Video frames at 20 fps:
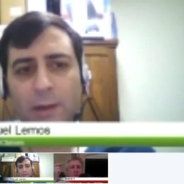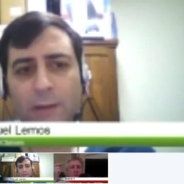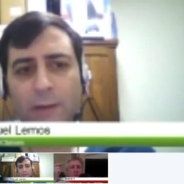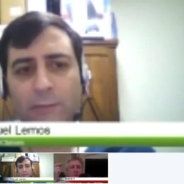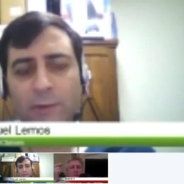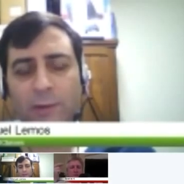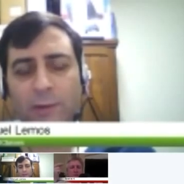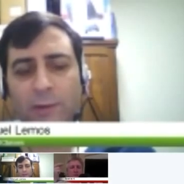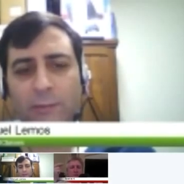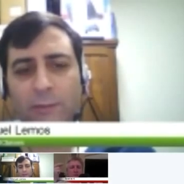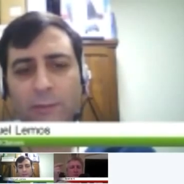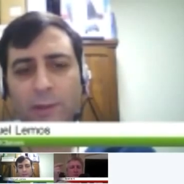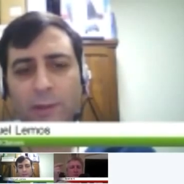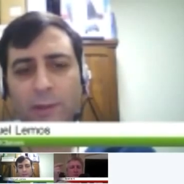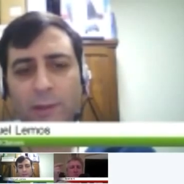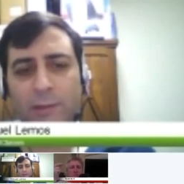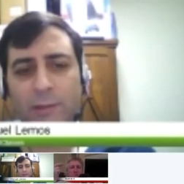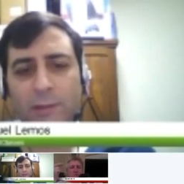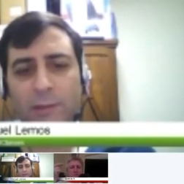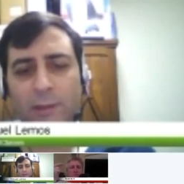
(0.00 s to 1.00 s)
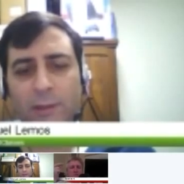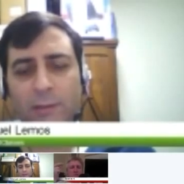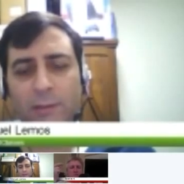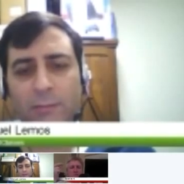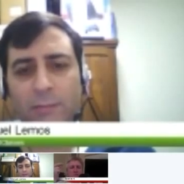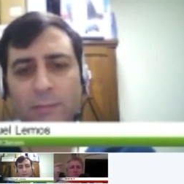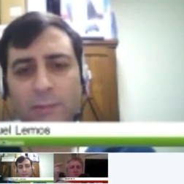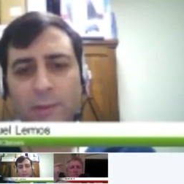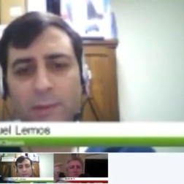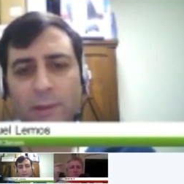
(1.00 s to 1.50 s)
after the event, I sent
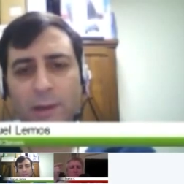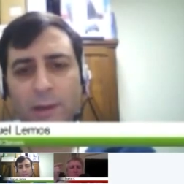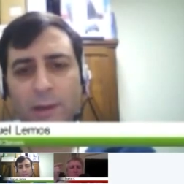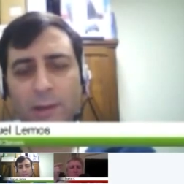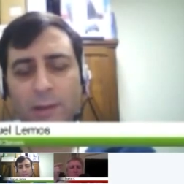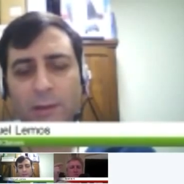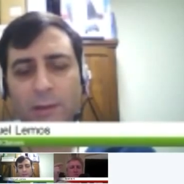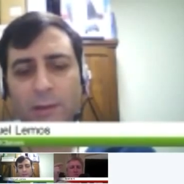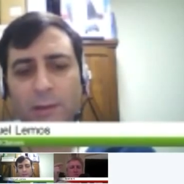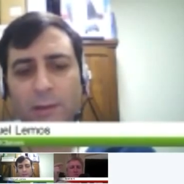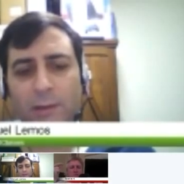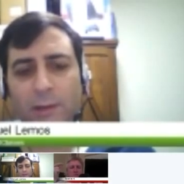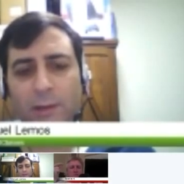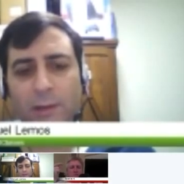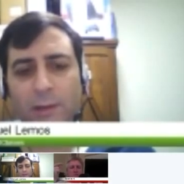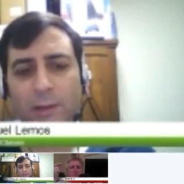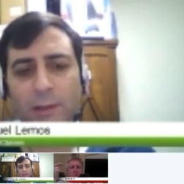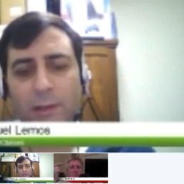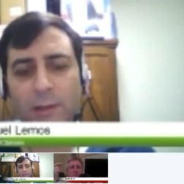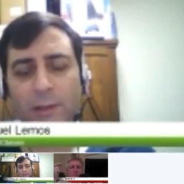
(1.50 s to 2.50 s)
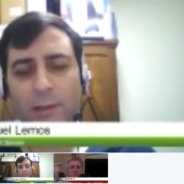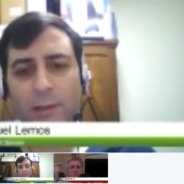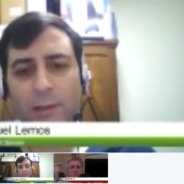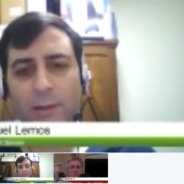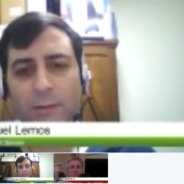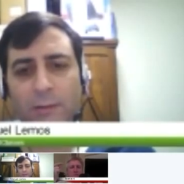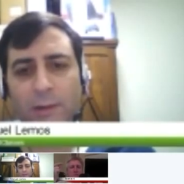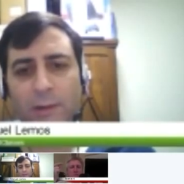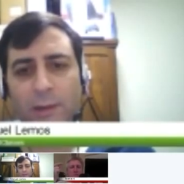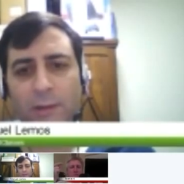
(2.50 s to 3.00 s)
him the article link, and
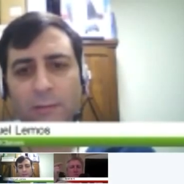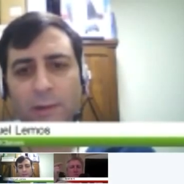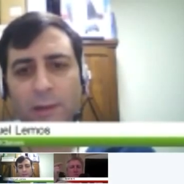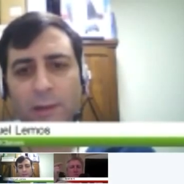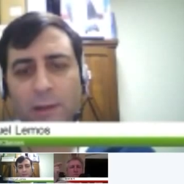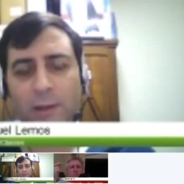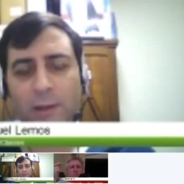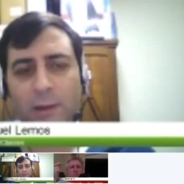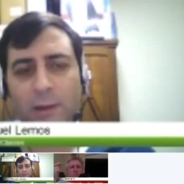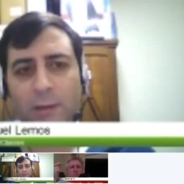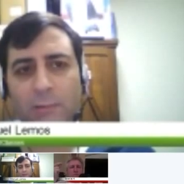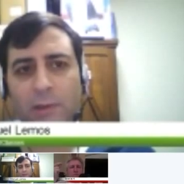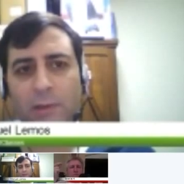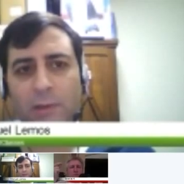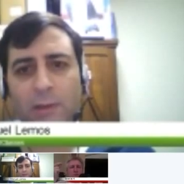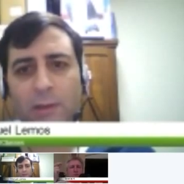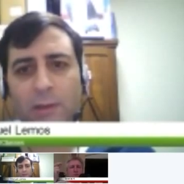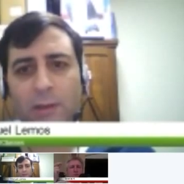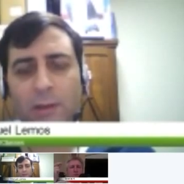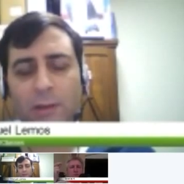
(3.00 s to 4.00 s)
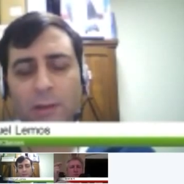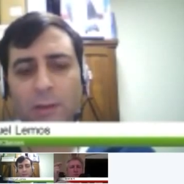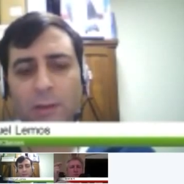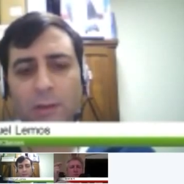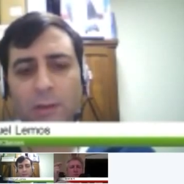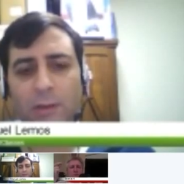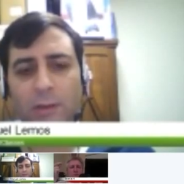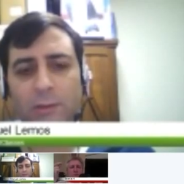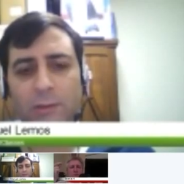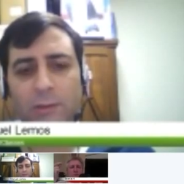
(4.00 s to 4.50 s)
right away he commented on
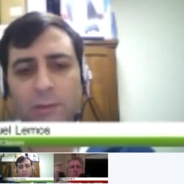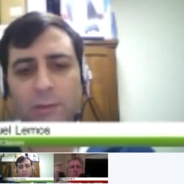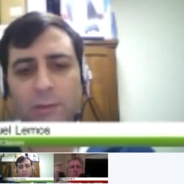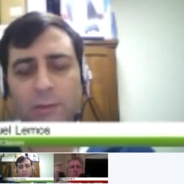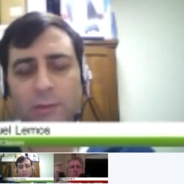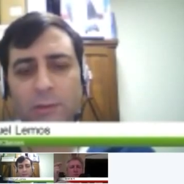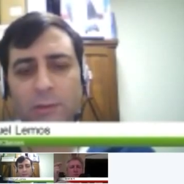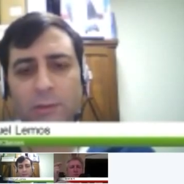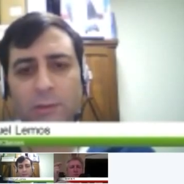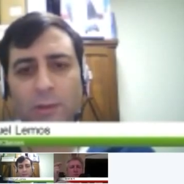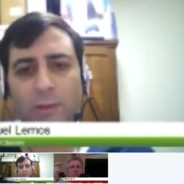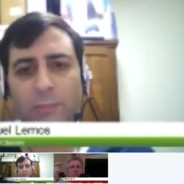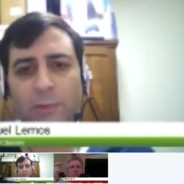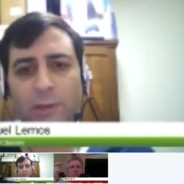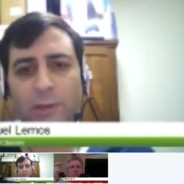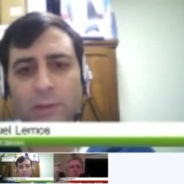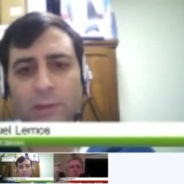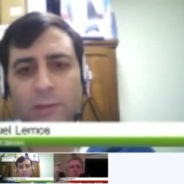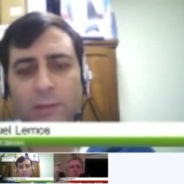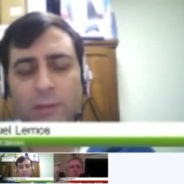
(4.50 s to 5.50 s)
those topics.